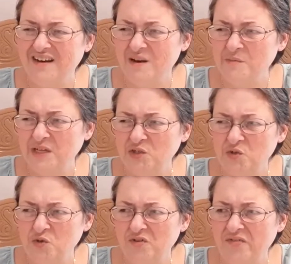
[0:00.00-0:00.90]
I'm not
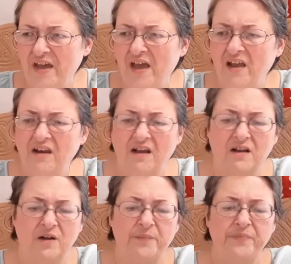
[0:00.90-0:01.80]
sure that,
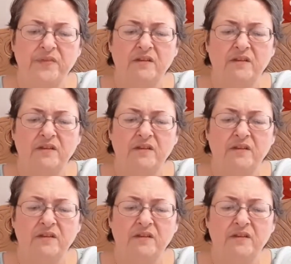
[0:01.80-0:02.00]
um,